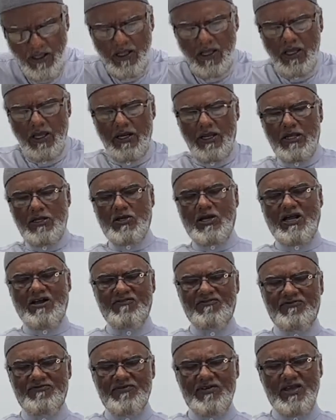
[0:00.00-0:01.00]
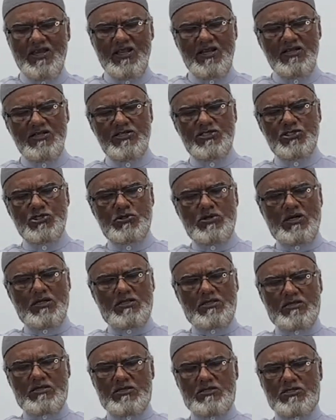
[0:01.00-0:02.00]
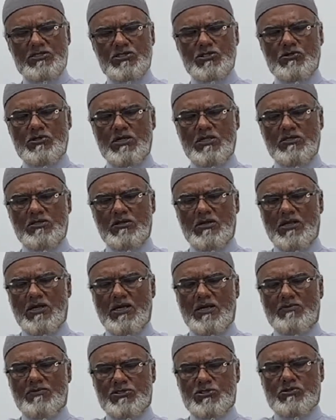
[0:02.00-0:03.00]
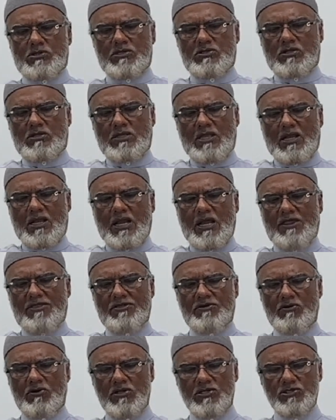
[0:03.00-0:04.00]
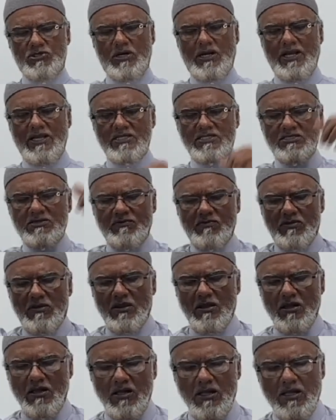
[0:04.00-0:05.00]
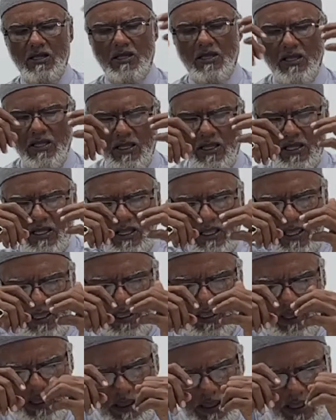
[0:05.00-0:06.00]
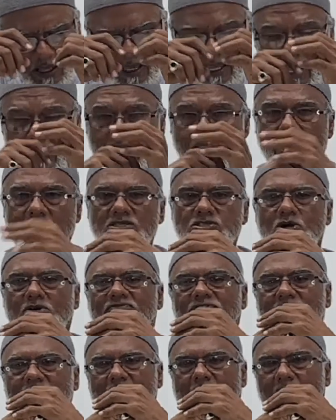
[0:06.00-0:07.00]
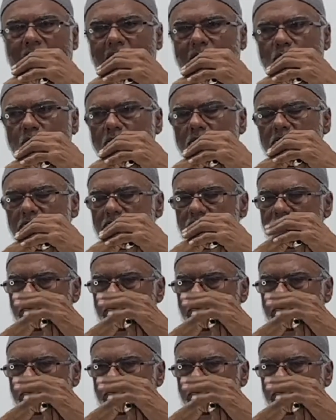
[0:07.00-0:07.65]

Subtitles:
And then you have in Surah Al-Takathur also has Kalla sawfa ta'lamun.